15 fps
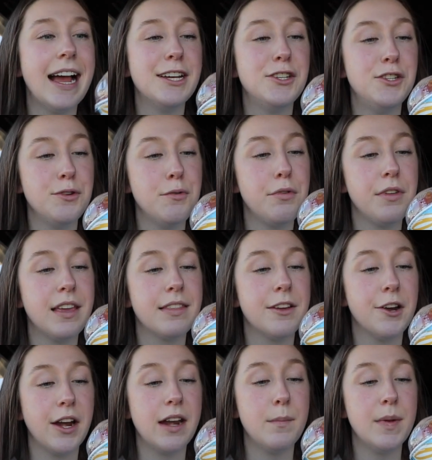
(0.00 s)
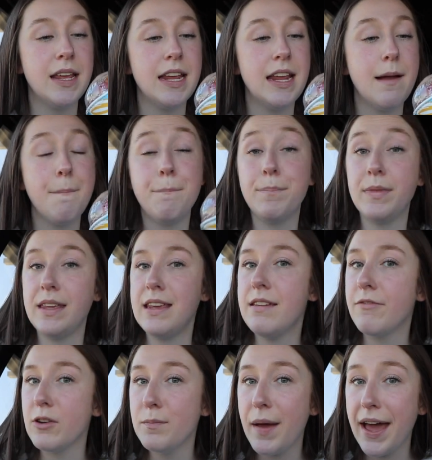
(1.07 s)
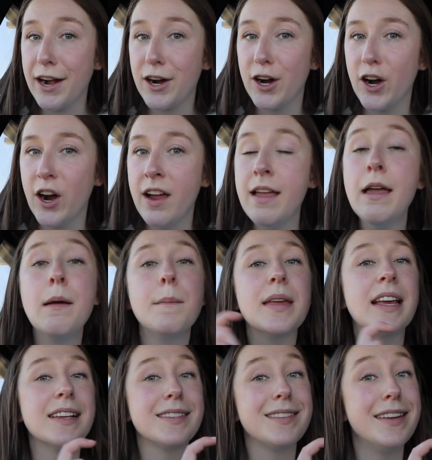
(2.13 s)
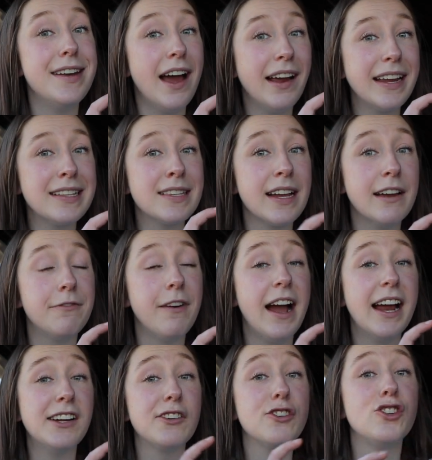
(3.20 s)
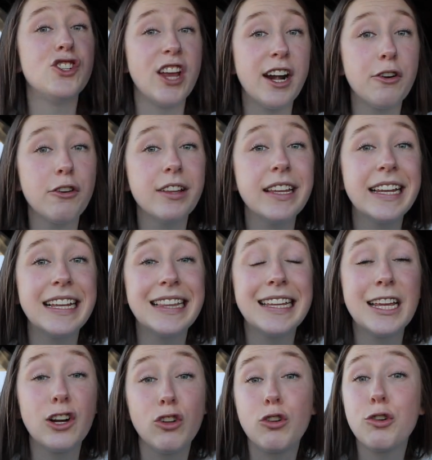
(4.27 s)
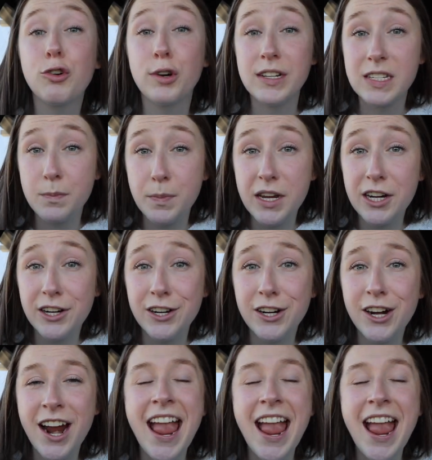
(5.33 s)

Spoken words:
I do think they're gonna be even better because the nuggets I find are generally a little crispier,